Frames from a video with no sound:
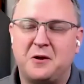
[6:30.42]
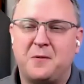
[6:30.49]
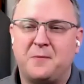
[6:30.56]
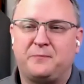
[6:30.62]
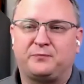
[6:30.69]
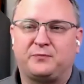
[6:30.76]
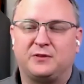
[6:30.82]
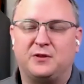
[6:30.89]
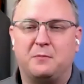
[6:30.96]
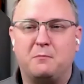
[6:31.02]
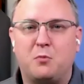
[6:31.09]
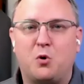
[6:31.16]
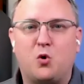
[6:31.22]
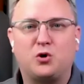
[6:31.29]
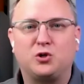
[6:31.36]
the
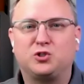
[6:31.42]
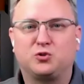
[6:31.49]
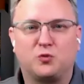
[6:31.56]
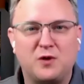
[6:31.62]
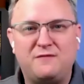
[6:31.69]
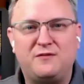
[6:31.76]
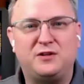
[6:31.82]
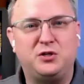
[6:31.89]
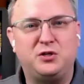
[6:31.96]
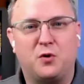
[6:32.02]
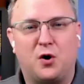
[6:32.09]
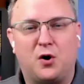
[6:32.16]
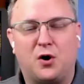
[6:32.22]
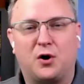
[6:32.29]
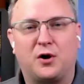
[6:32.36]
more driven you
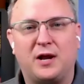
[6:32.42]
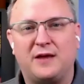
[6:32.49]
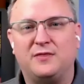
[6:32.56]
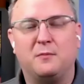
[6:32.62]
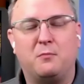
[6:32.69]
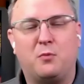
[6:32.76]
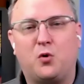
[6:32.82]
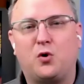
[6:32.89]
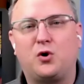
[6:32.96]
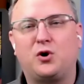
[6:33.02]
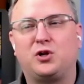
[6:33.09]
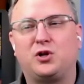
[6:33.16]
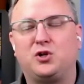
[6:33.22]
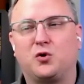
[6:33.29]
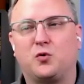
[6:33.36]
are and the more
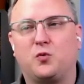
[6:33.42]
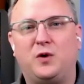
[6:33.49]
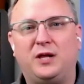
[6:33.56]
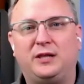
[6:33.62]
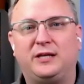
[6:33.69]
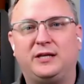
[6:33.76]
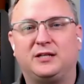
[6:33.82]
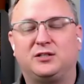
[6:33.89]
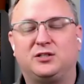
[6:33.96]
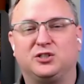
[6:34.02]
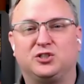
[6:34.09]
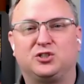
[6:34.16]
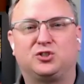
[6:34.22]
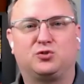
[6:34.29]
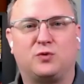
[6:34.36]
you're willing to
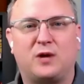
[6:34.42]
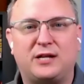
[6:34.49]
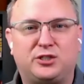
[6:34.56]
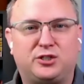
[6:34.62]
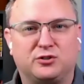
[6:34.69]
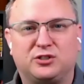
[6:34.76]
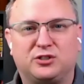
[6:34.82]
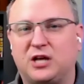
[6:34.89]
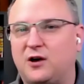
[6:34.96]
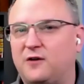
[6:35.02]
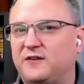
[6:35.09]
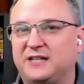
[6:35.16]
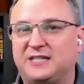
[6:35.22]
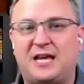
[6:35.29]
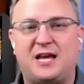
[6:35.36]
stretch yourself
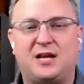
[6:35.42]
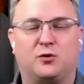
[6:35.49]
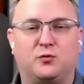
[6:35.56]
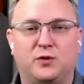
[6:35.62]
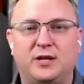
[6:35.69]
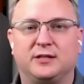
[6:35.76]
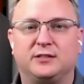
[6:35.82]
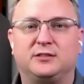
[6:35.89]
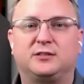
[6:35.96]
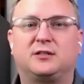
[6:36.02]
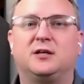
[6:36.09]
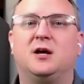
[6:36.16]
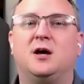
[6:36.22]
and take a risk,